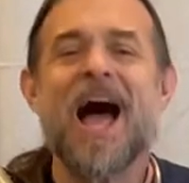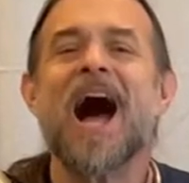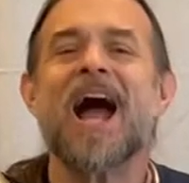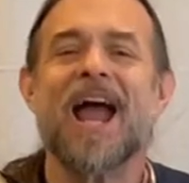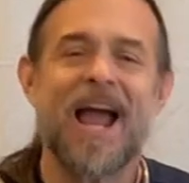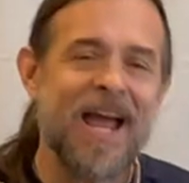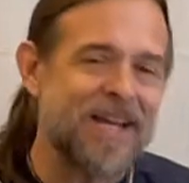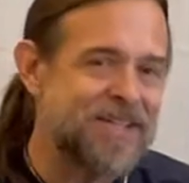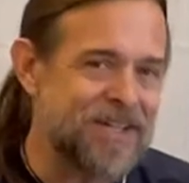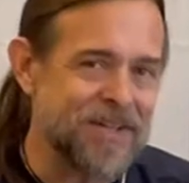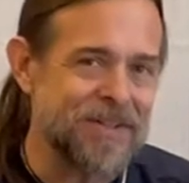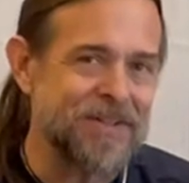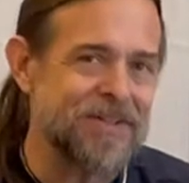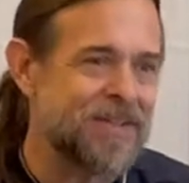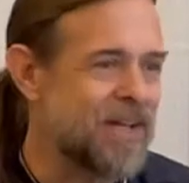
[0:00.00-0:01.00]
I had
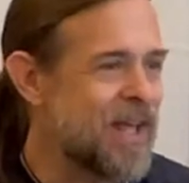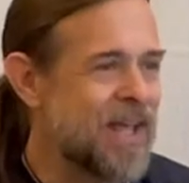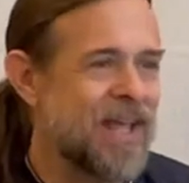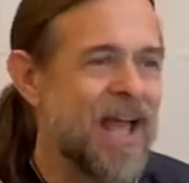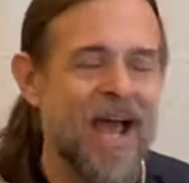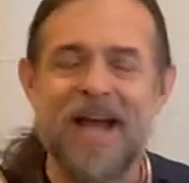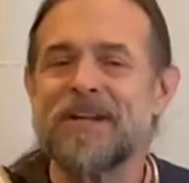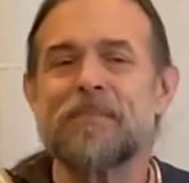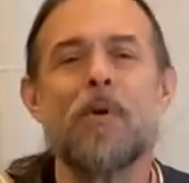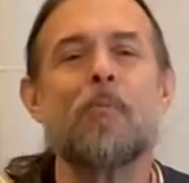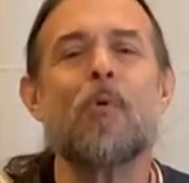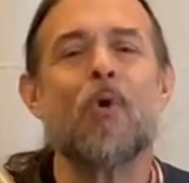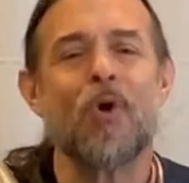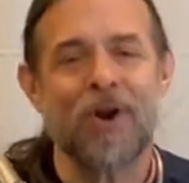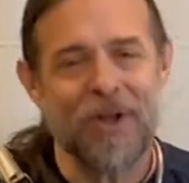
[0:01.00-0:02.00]
to
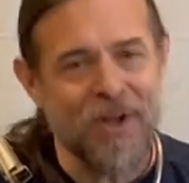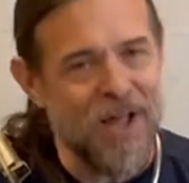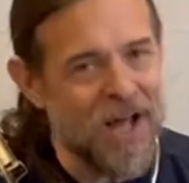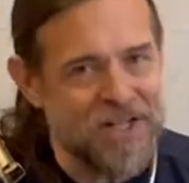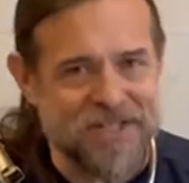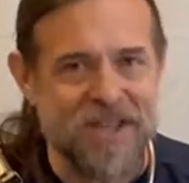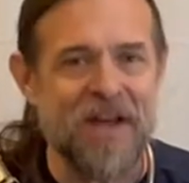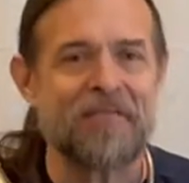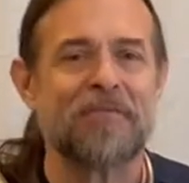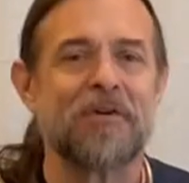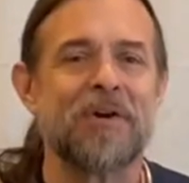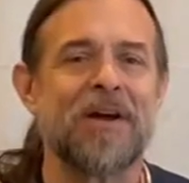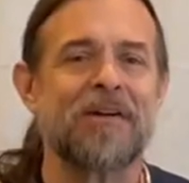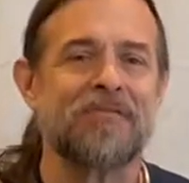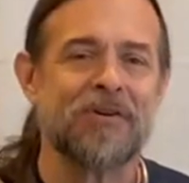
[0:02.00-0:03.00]
memorialize that
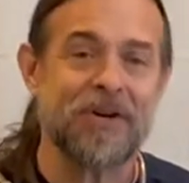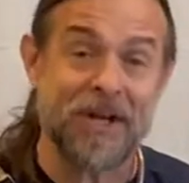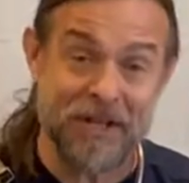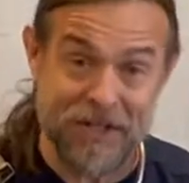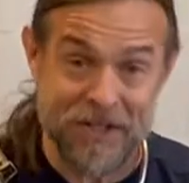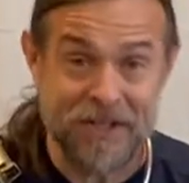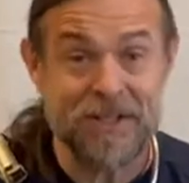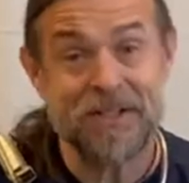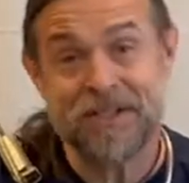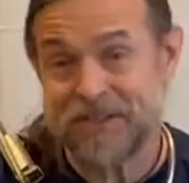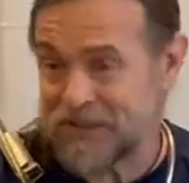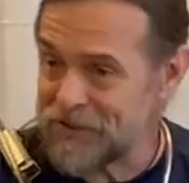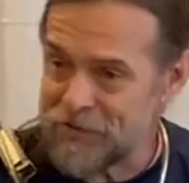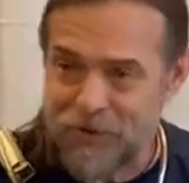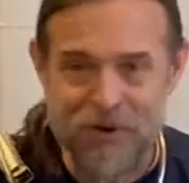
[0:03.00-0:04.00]
forever, and
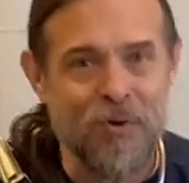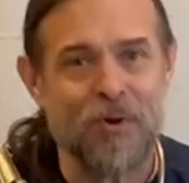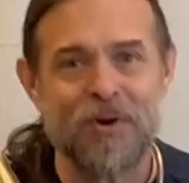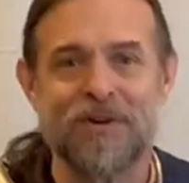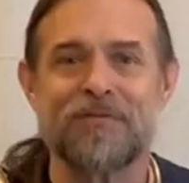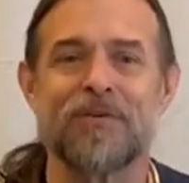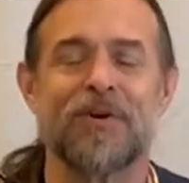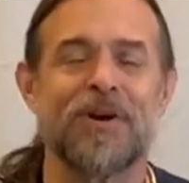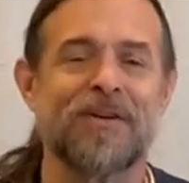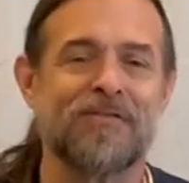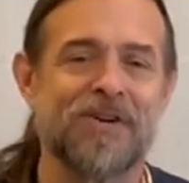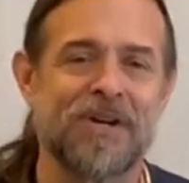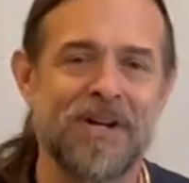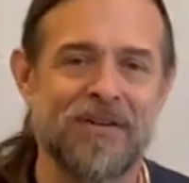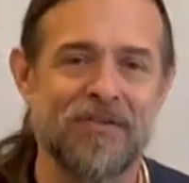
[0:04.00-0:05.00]
it's recorded
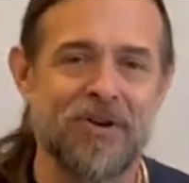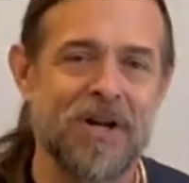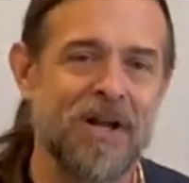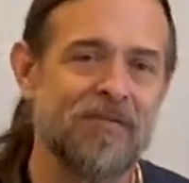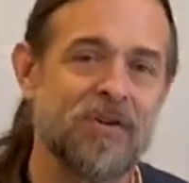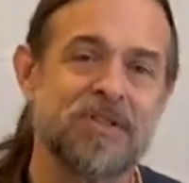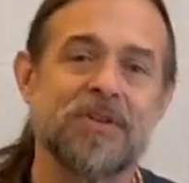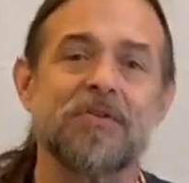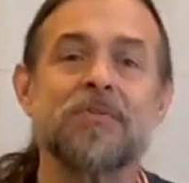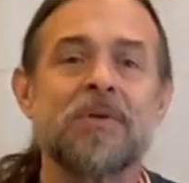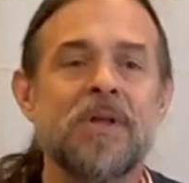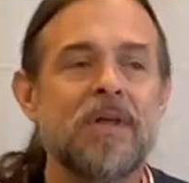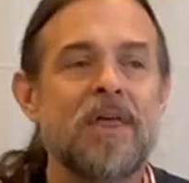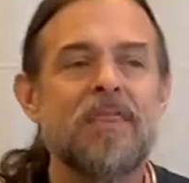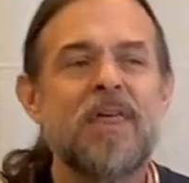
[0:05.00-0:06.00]
forever and ever and ever. So
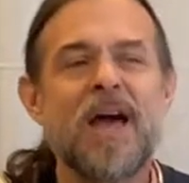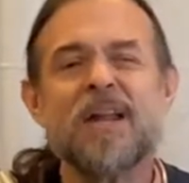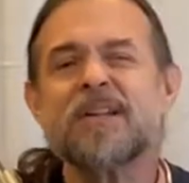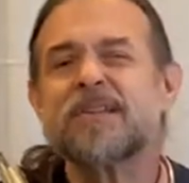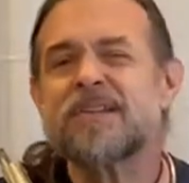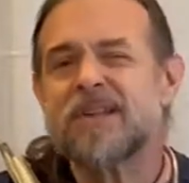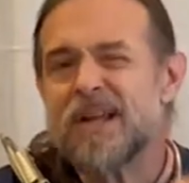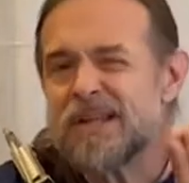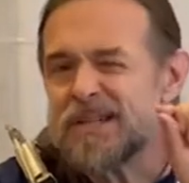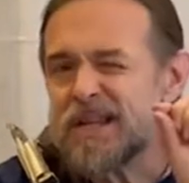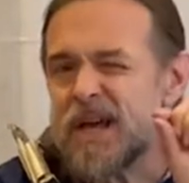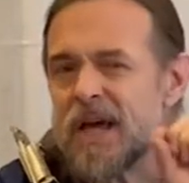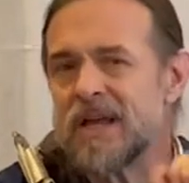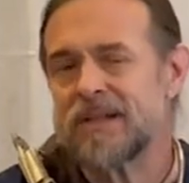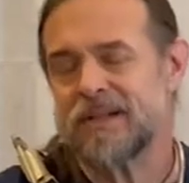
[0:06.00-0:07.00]
that is
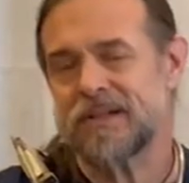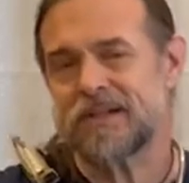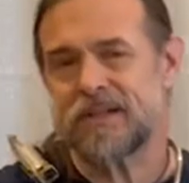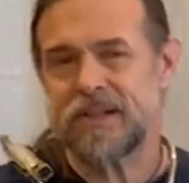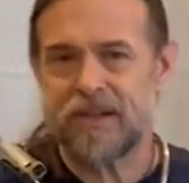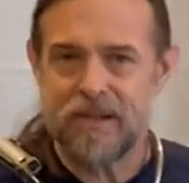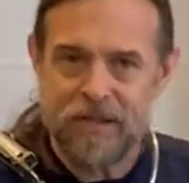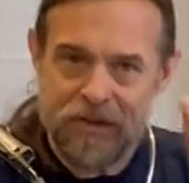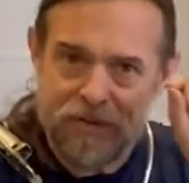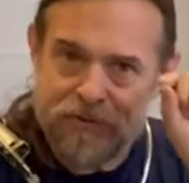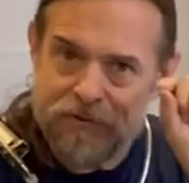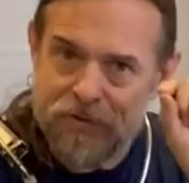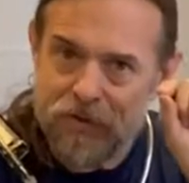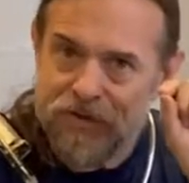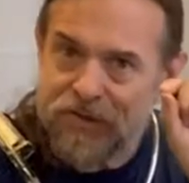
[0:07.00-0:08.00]
technically the
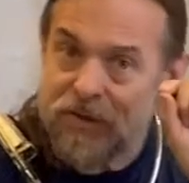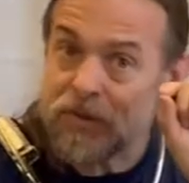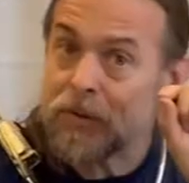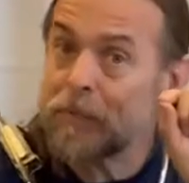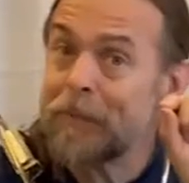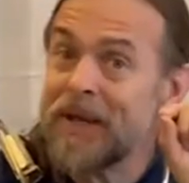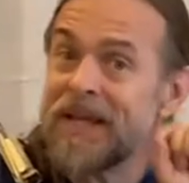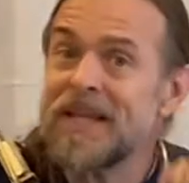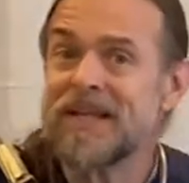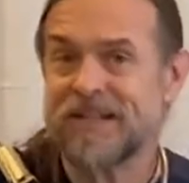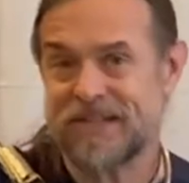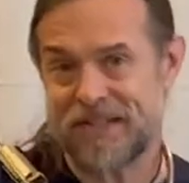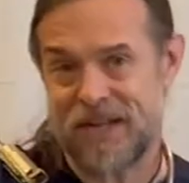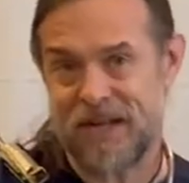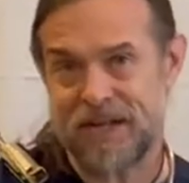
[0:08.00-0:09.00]
first little
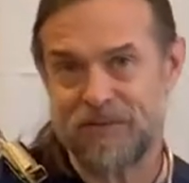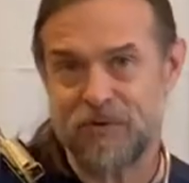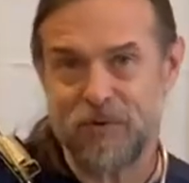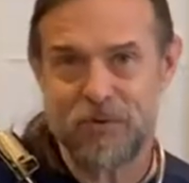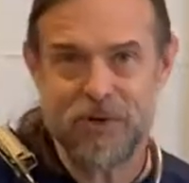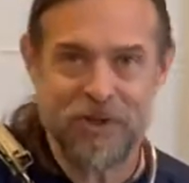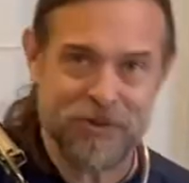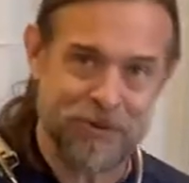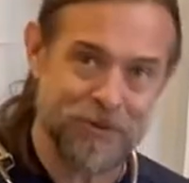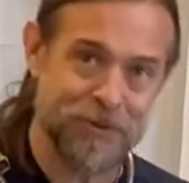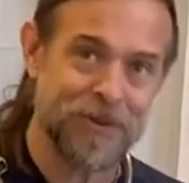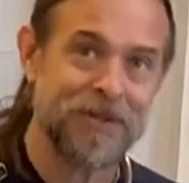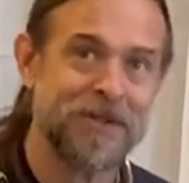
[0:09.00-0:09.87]
piece I ever wrote.